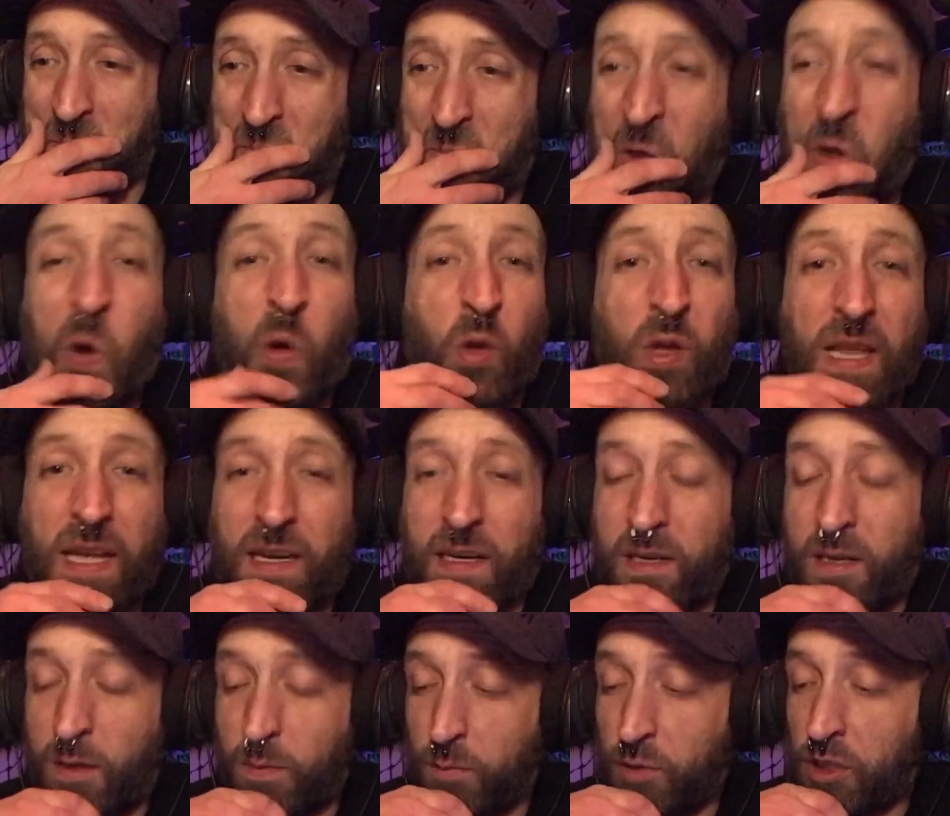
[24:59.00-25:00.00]
A whole lot
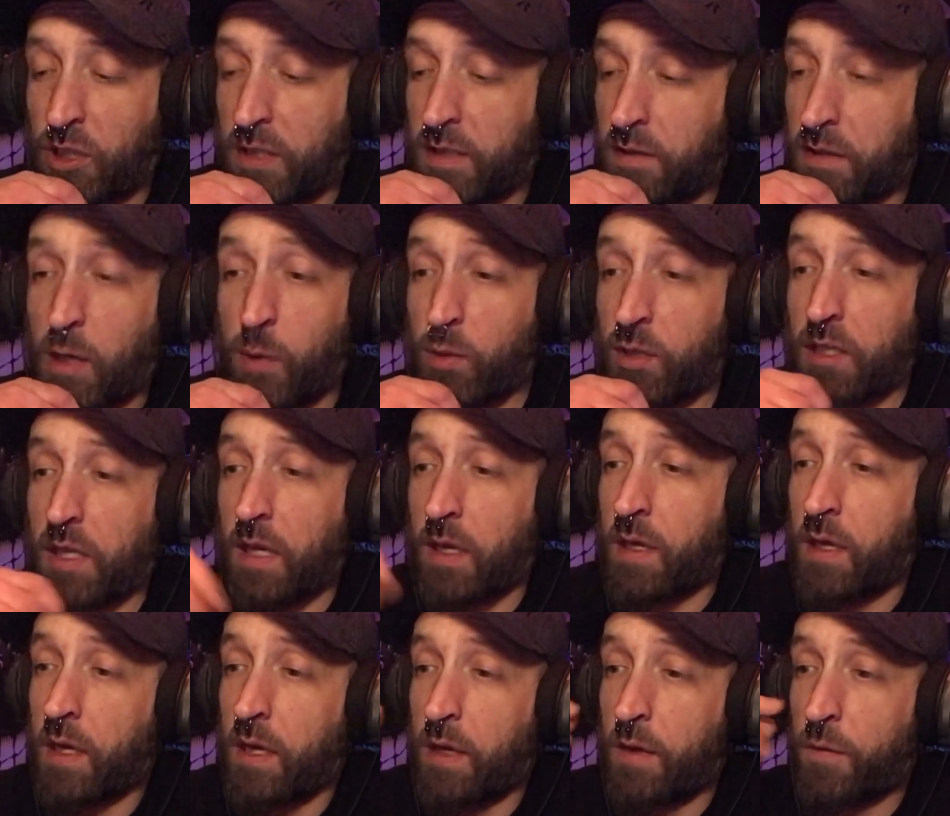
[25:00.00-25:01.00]
of dumb shit. There was a
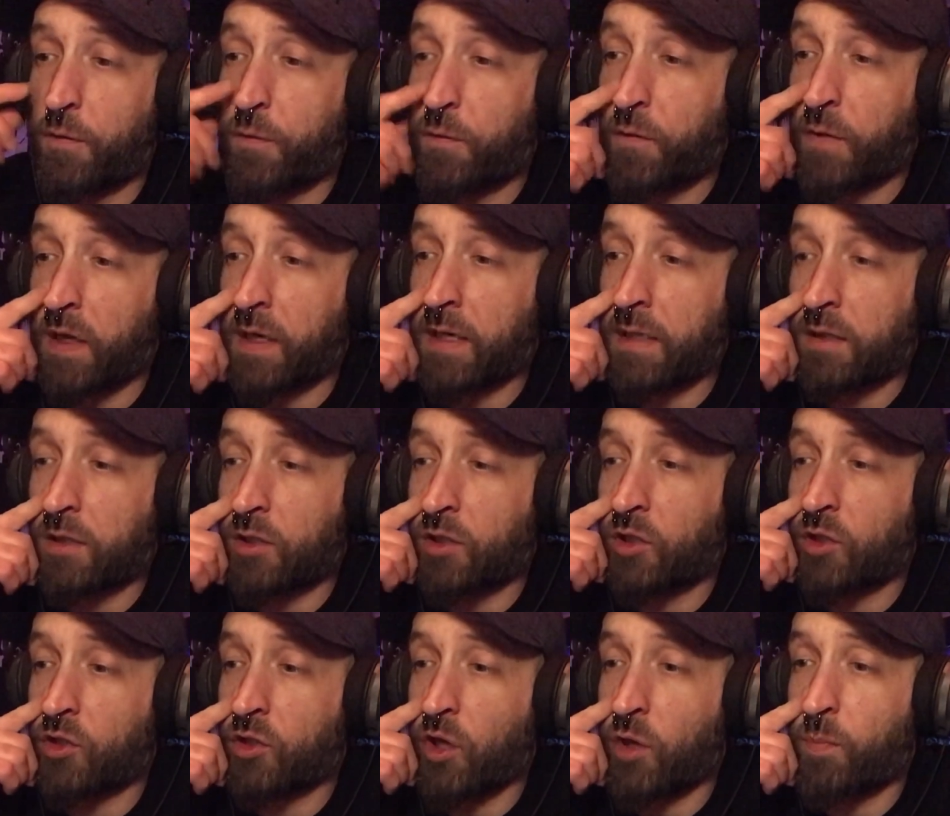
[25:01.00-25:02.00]
fucking
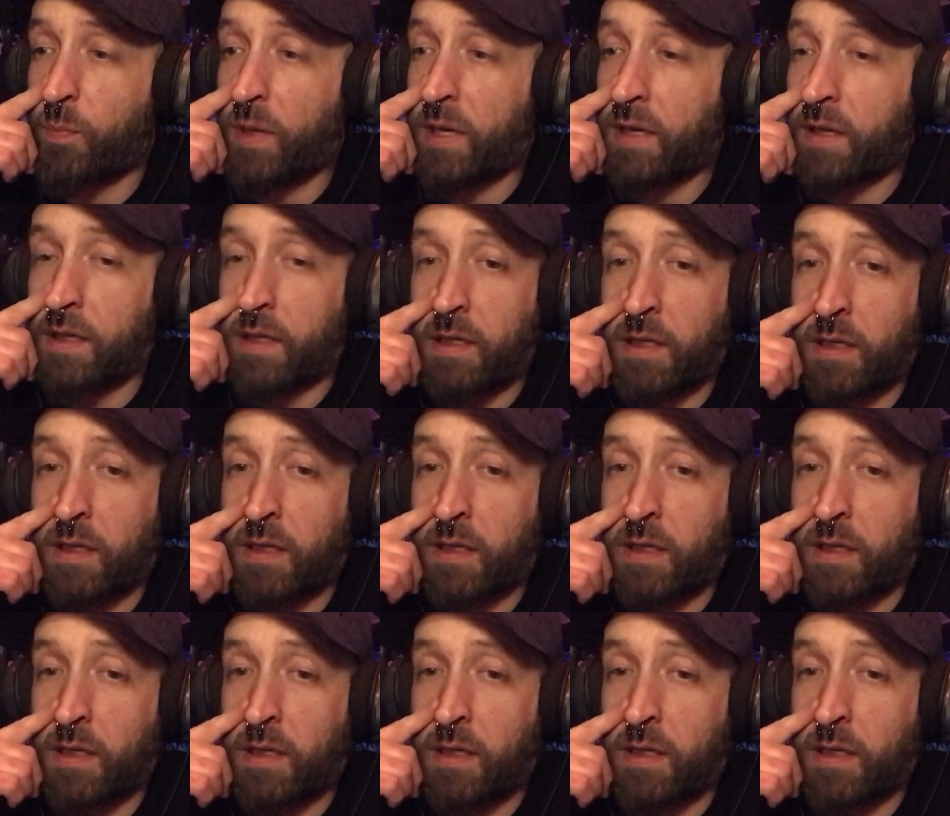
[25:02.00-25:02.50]
stupid